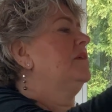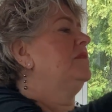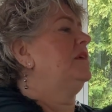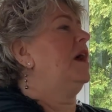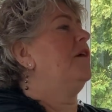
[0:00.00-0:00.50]

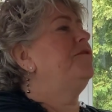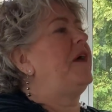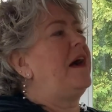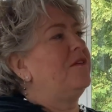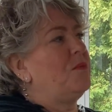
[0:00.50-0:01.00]
See how
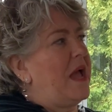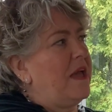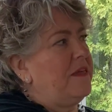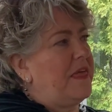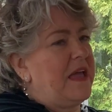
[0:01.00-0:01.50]
far
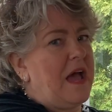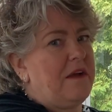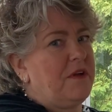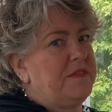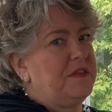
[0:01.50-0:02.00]
away they
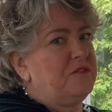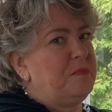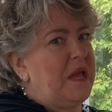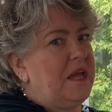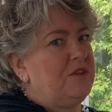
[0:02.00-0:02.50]
are on this
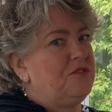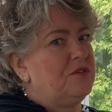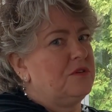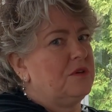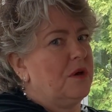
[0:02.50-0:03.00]
page?
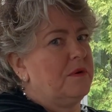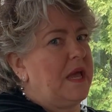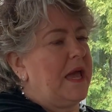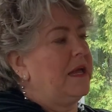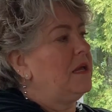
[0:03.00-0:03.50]

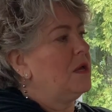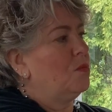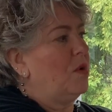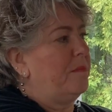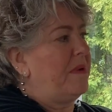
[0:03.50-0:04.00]
Okay.
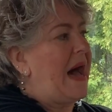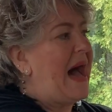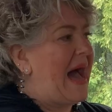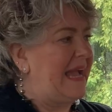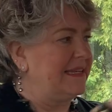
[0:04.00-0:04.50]
We're
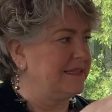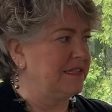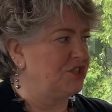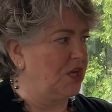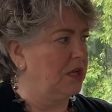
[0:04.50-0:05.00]
behind
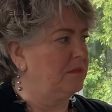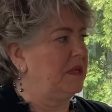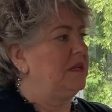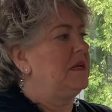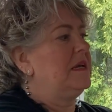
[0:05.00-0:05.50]
the
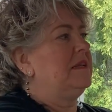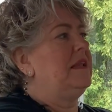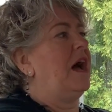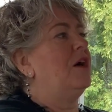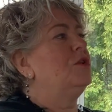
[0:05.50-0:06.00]
gentleman.
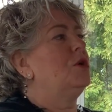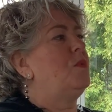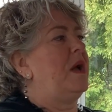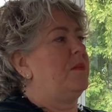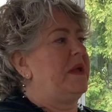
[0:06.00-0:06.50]
Now look
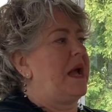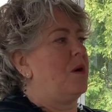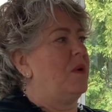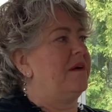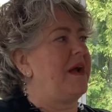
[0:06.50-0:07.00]
where we
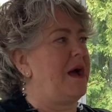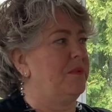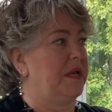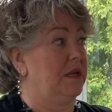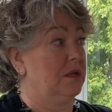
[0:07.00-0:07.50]
are. Where are
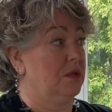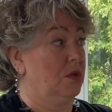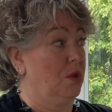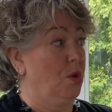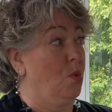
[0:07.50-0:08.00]
we?
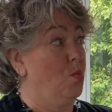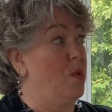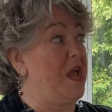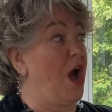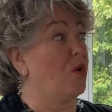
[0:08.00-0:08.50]

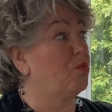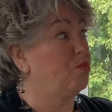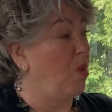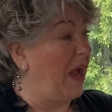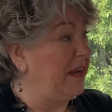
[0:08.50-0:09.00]
We are
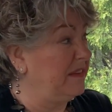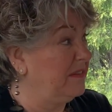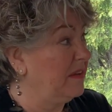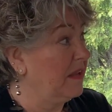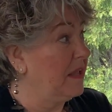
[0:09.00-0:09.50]

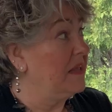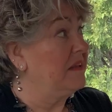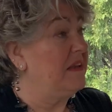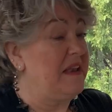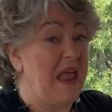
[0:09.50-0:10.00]
right
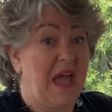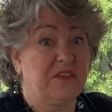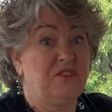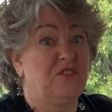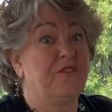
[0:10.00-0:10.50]

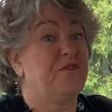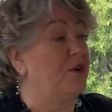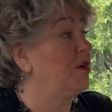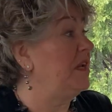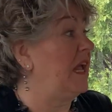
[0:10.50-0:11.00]
next to
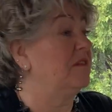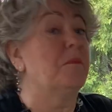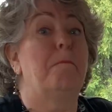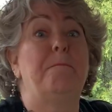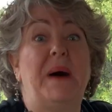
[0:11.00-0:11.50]

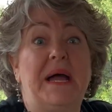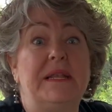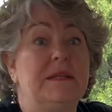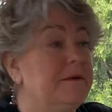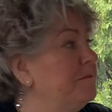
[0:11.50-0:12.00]
Ferdinand's butt.
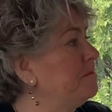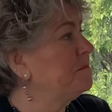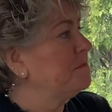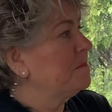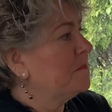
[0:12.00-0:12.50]

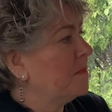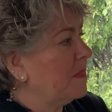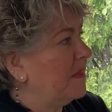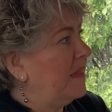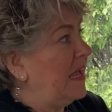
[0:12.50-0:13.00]

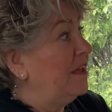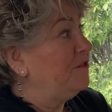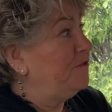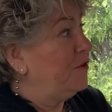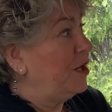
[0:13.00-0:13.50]

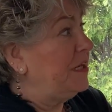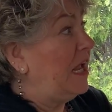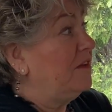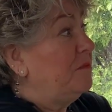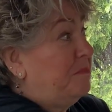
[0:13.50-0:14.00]
There's
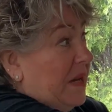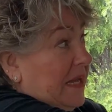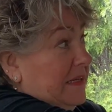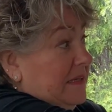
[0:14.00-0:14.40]
Ferdinand's butt.